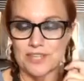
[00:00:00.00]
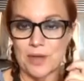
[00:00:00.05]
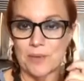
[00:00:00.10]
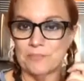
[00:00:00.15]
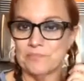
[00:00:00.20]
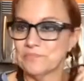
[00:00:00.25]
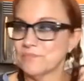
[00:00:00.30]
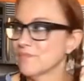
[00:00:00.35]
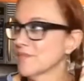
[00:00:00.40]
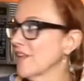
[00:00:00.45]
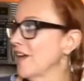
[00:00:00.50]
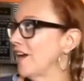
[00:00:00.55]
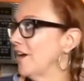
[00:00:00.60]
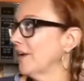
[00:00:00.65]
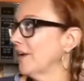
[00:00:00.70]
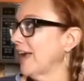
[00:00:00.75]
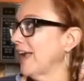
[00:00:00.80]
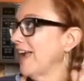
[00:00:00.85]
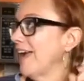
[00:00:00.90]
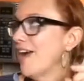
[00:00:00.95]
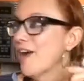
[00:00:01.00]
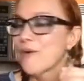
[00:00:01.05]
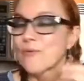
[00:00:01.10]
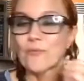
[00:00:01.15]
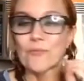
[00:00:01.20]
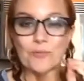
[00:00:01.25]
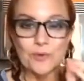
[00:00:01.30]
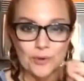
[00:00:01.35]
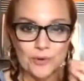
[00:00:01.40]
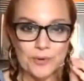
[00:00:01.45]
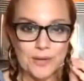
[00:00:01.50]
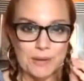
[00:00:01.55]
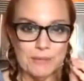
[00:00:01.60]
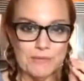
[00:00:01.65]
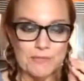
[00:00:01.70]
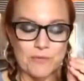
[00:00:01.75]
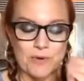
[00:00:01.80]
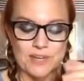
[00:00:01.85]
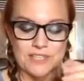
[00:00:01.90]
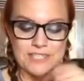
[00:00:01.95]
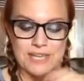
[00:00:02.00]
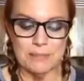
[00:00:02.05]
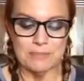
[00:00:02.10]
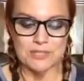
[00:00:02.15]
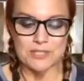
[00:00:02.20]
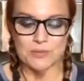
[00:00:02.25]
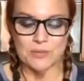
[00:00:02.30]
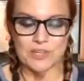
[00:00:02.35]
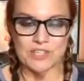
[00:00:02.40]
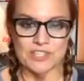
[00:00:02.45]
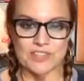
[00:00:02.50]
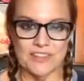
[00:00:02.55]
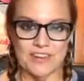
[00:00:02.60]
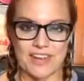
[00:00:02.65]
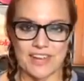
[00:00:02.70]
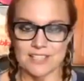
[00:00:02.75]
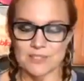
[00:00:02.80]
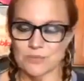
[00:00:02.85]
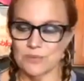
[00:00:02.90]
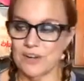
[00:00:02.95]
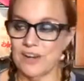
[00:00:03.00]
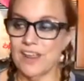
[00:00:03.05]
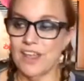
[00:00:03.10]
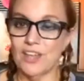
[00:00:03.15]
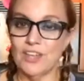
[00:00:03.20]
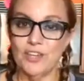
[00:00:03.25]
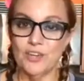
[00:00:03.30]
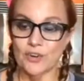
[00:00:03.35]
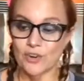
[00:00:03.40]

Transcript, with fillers: So, okay, real quick before it's time to switch to the next one,